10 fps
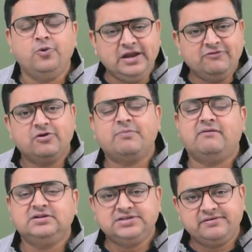Only for
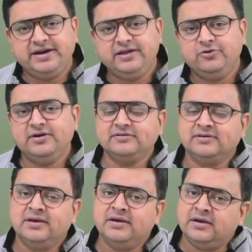power generating
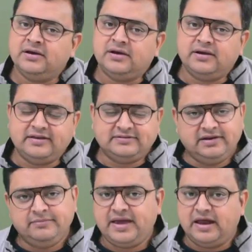units, uh,
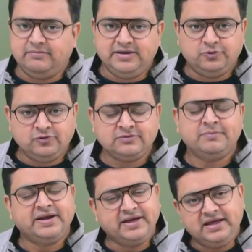SLM can be used.
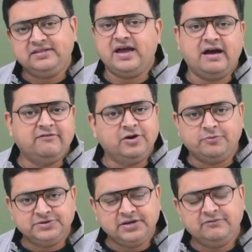But again, they have an
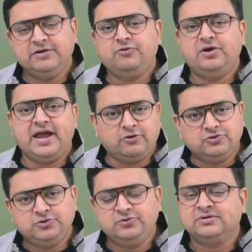option. If they would like
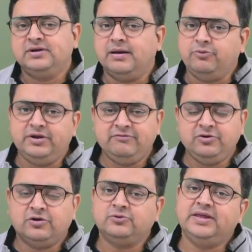to choose
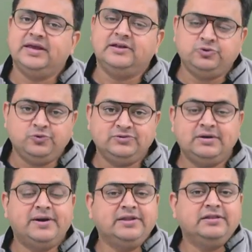WDV also, they can choose
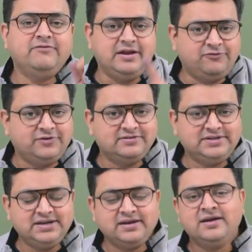it. But in the very
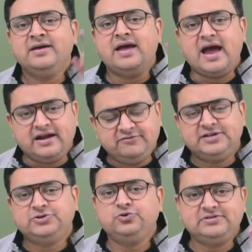first year, and if
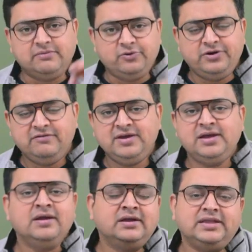they choose
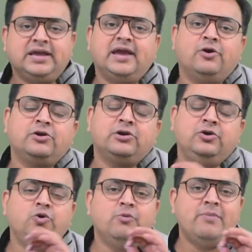WDV, they
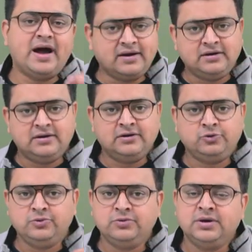cannot go back
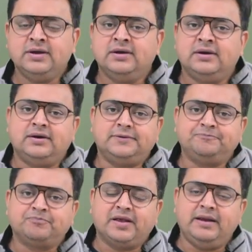to
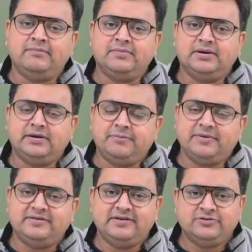um, claim
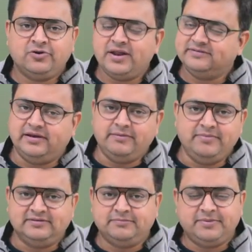depreciation on SLM
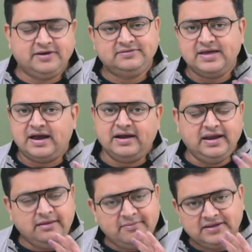basis because that
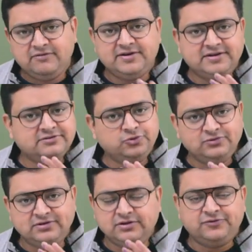any method which is
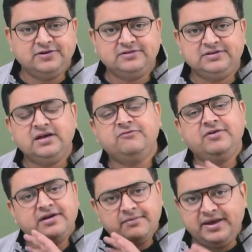chosen in the first year
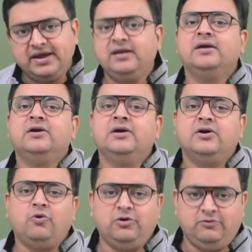will remain
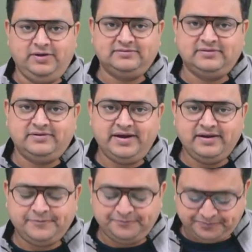always,
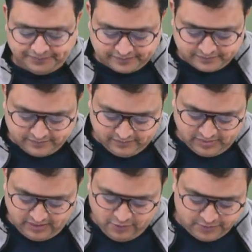right?
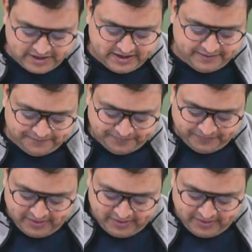Okay.